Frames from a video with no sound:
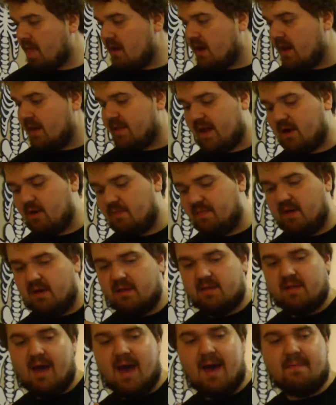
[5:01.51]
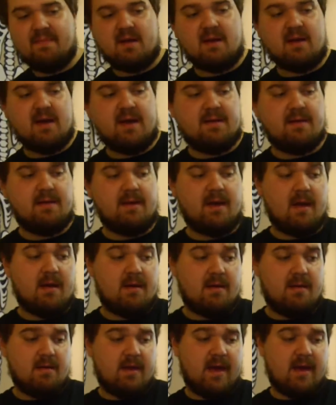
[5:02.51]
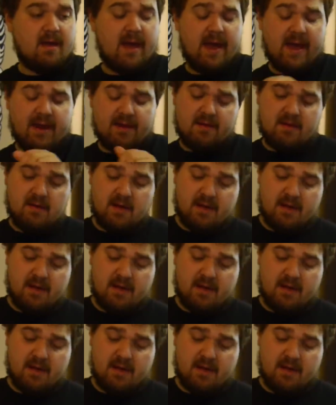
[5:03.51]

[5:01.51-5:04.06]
And that'll be a topping that added